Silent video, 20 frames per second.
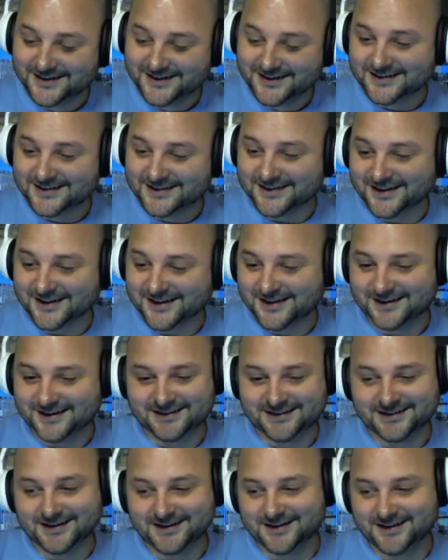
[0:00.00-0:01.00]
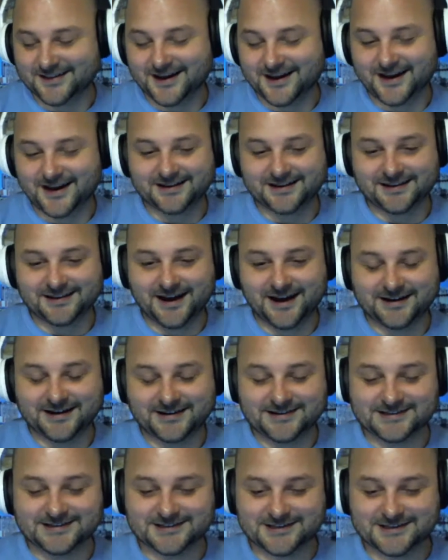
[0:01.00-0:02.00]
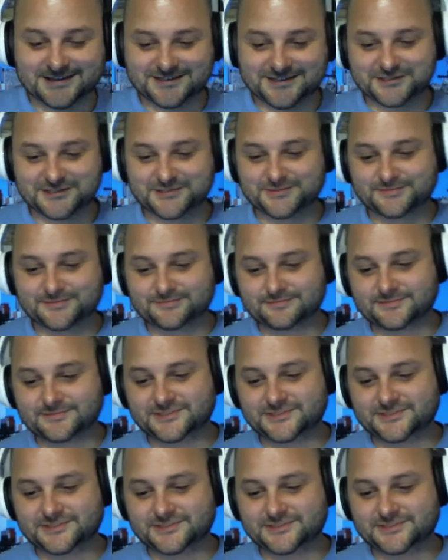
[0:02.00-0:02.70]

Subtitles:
Yeah, that is an issue.